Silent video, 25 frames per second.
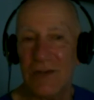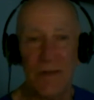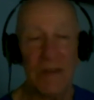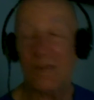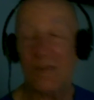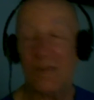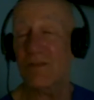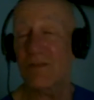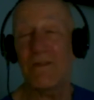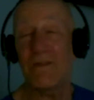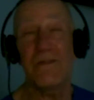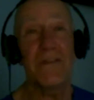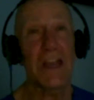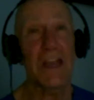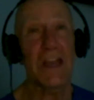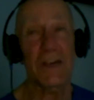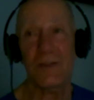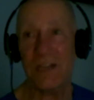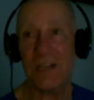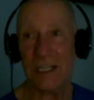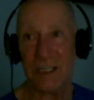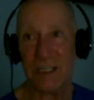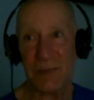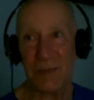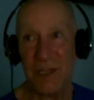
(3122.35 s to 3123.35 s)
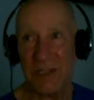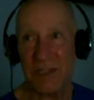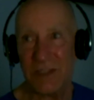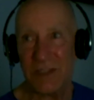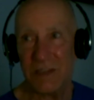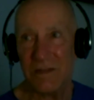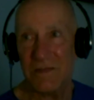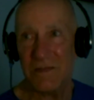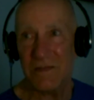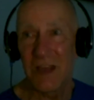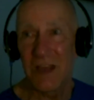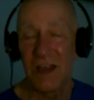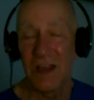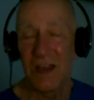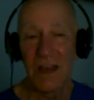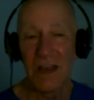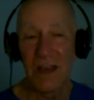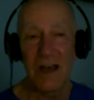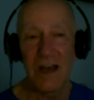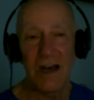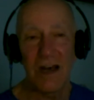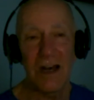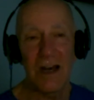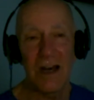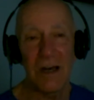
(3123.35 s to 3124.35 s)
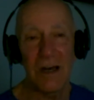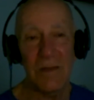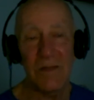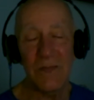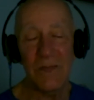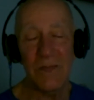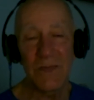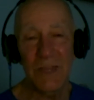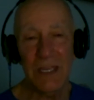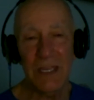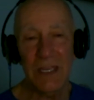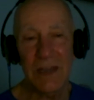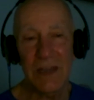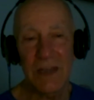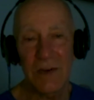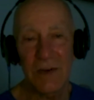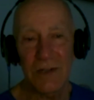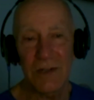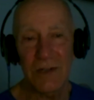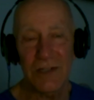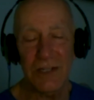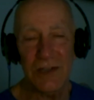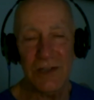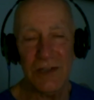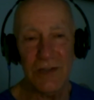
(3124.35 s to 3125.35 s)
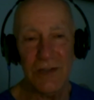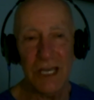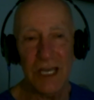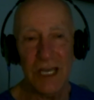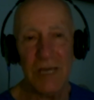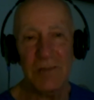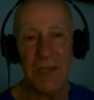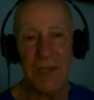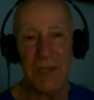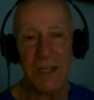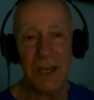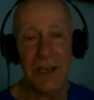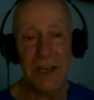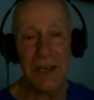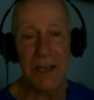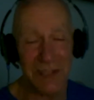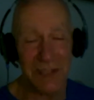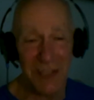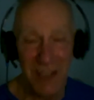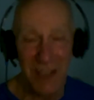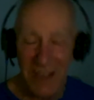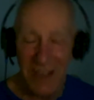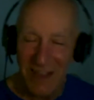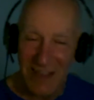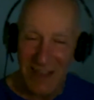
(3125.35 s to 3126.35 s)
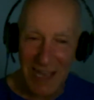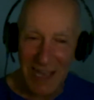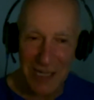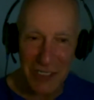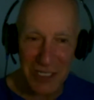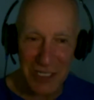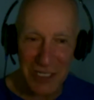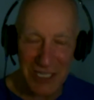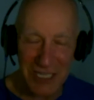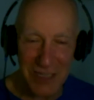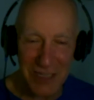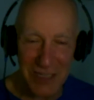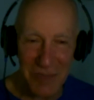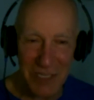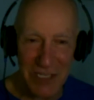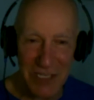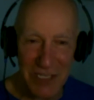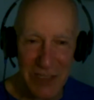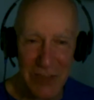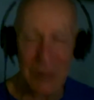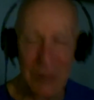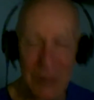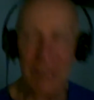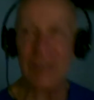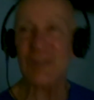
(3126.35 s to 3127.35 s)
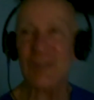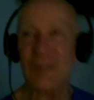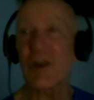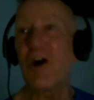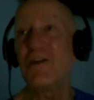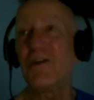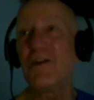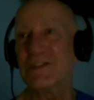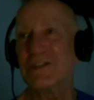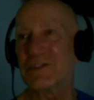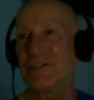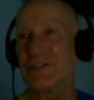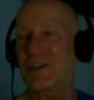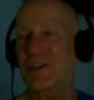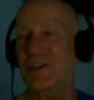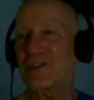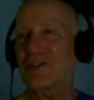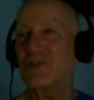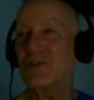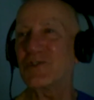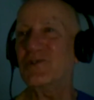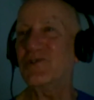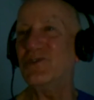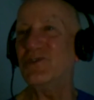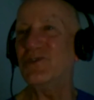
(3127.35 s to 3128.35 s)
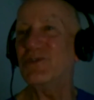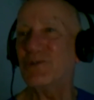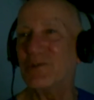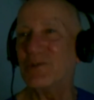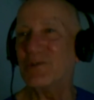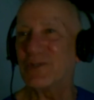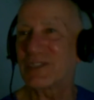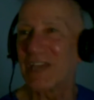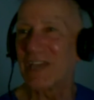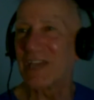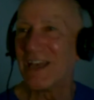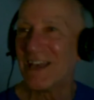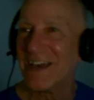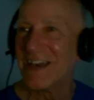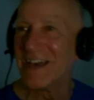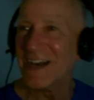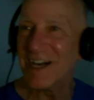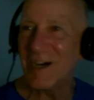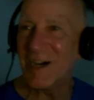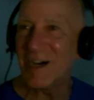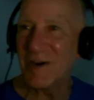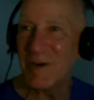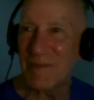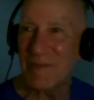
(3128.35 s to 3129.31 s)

It was very expensive um, in order to do that because actually, because the solvents that you use um,